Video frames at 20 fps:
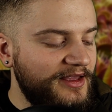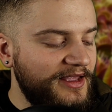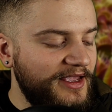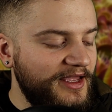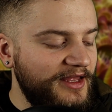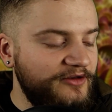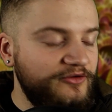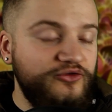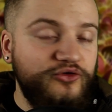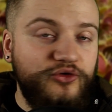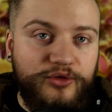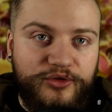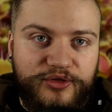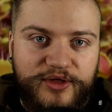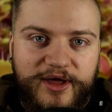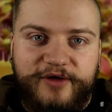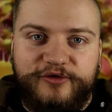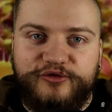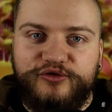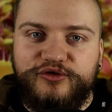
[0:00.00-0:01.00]
In
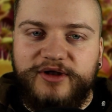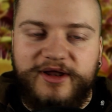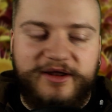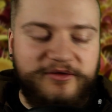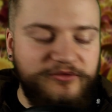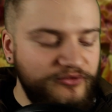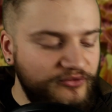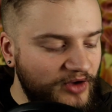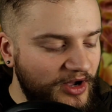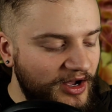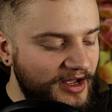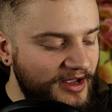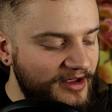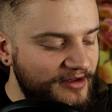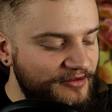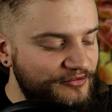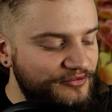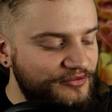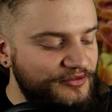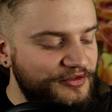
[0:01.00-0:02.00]

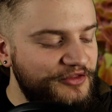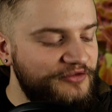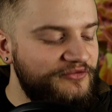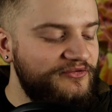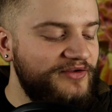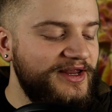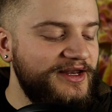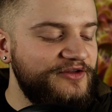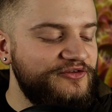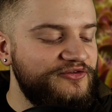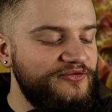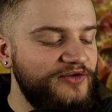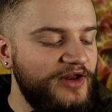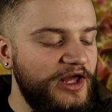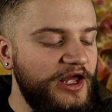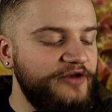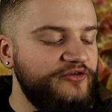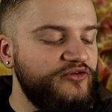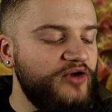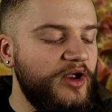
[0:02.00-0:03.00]
2005, the Venus
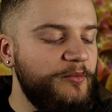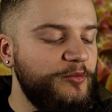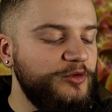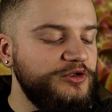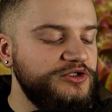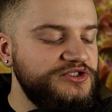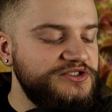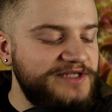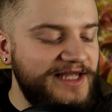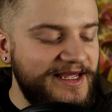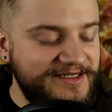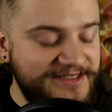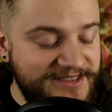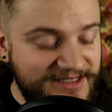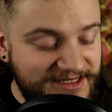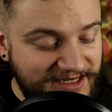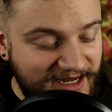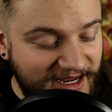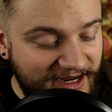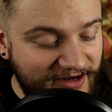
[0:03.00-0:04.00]
flytrap was
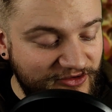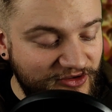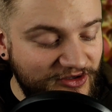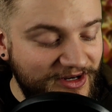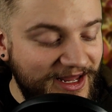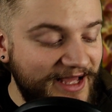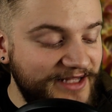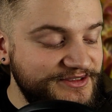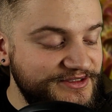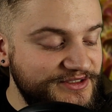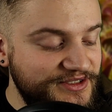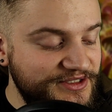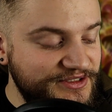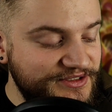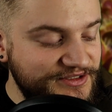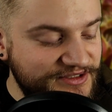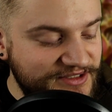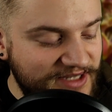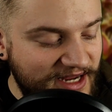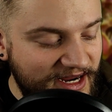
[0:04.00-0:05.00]
designated as the
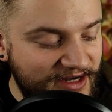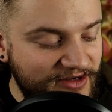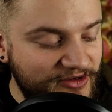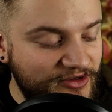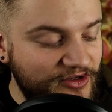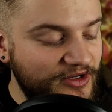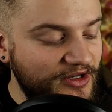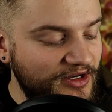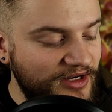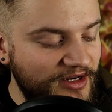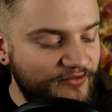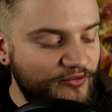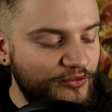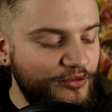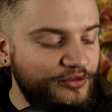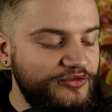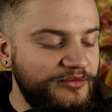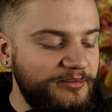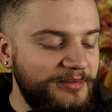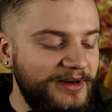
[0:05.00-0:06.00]
state
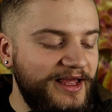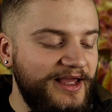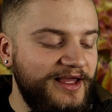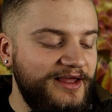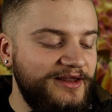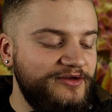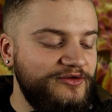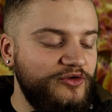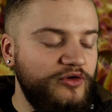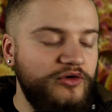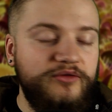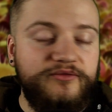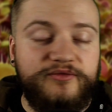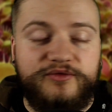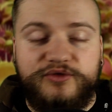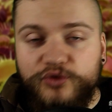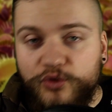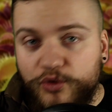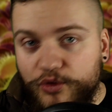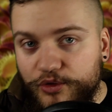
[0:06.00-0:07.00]
carnivorous plant
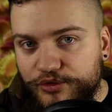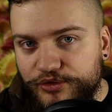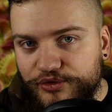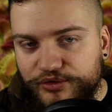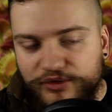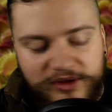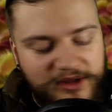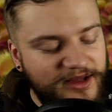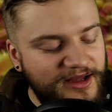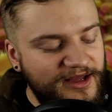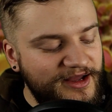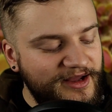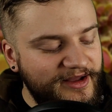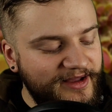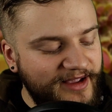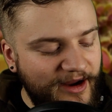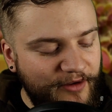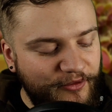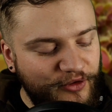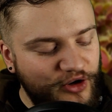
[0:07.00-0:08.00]
of North
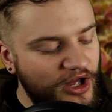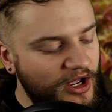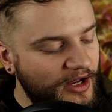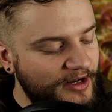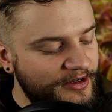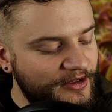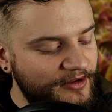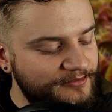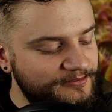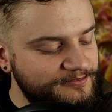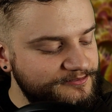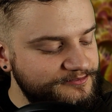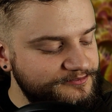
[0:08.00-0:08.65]
Carolina.